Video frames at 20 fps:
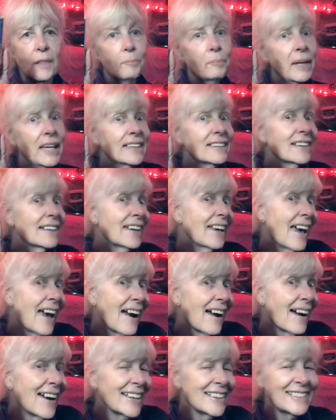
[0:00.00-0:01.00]
Peas and
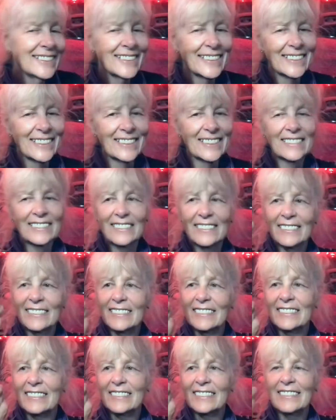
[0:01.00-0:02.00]
carrots.
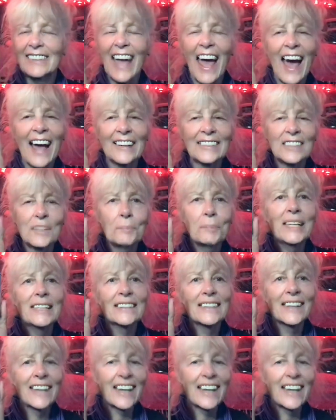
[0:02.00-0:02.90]
Yes, peas and